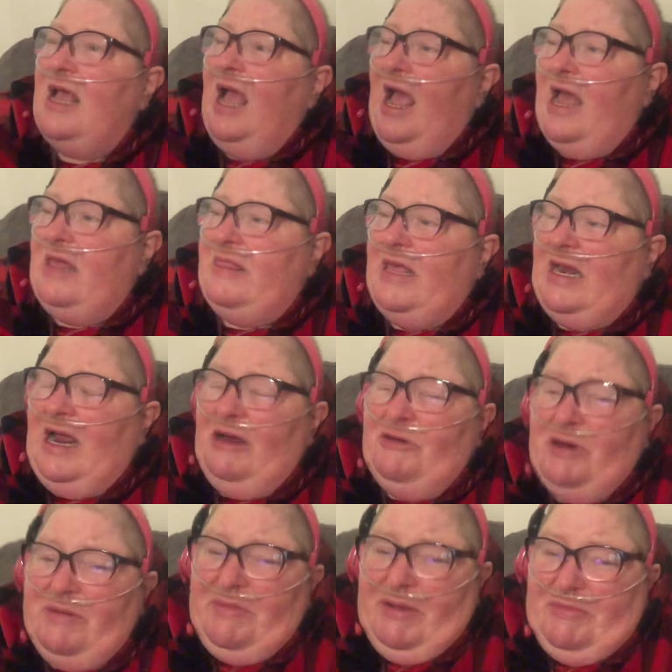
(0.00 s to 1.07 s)
And then I
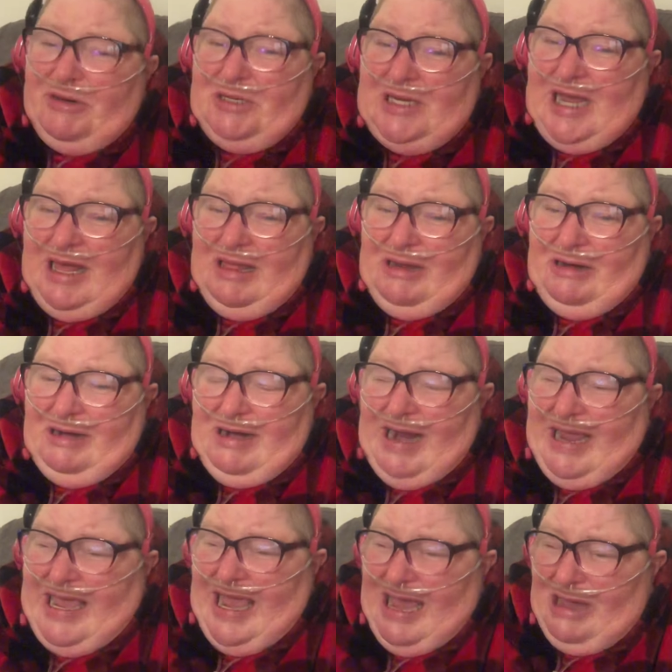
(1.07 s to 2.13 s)
remember telling her,
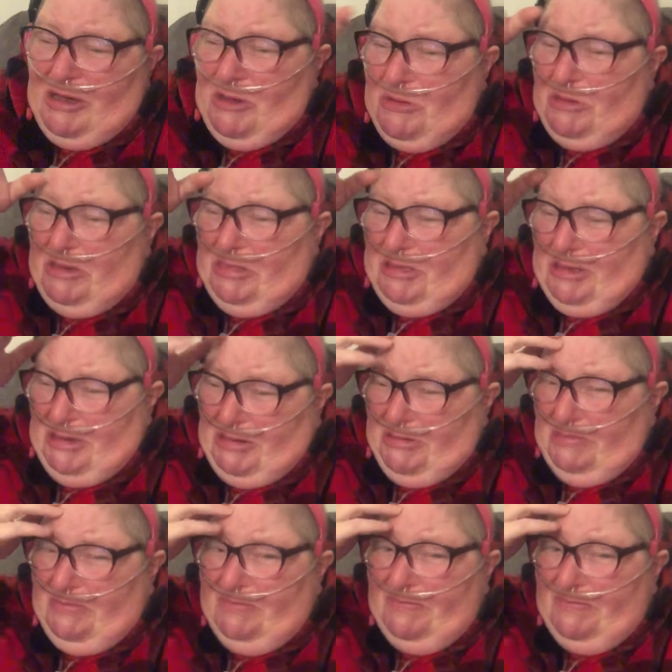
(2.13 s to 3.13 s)
"I can't go with you.